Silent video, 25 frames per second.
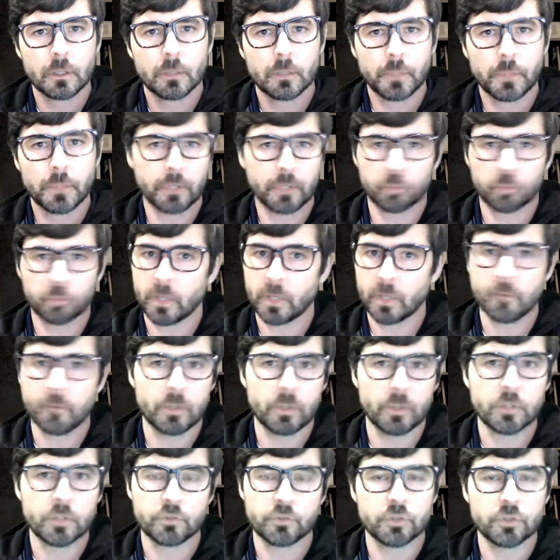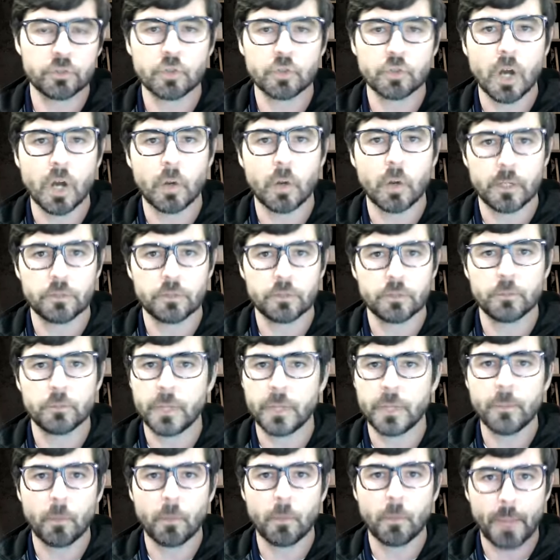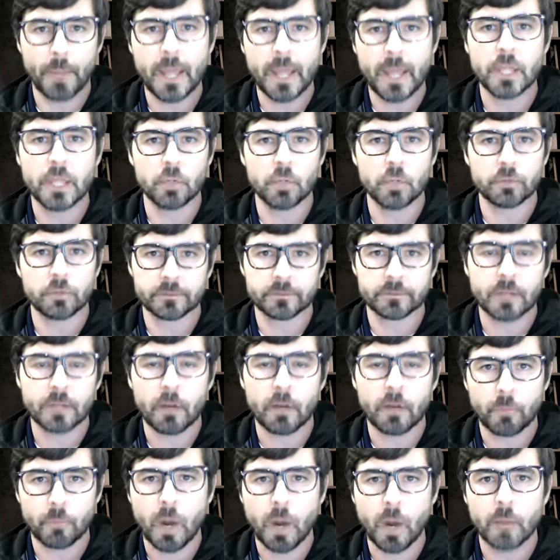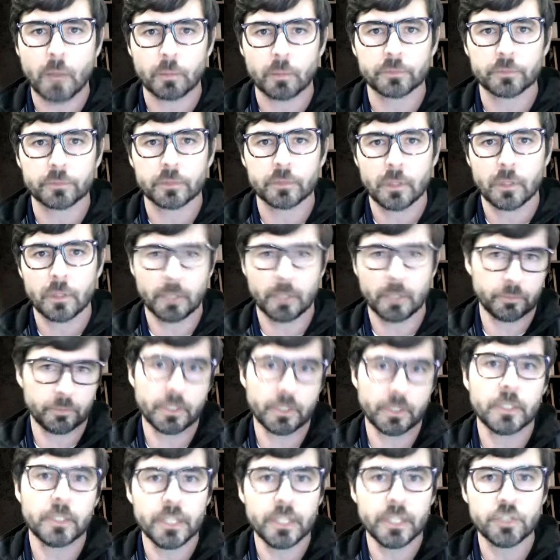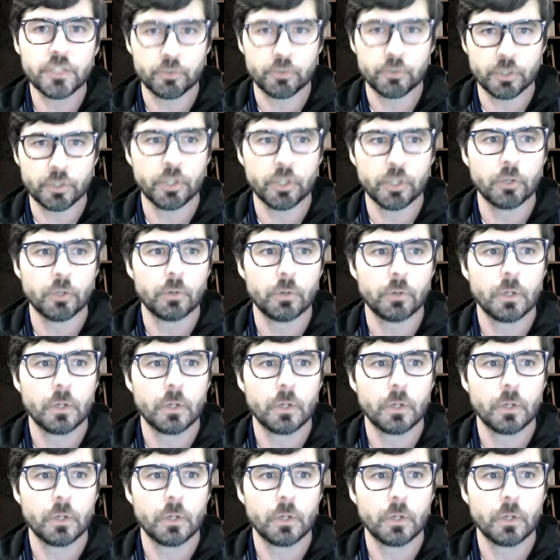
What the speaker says: because whatever industry you go into, people pay you to solve problems. That's what they need you to do.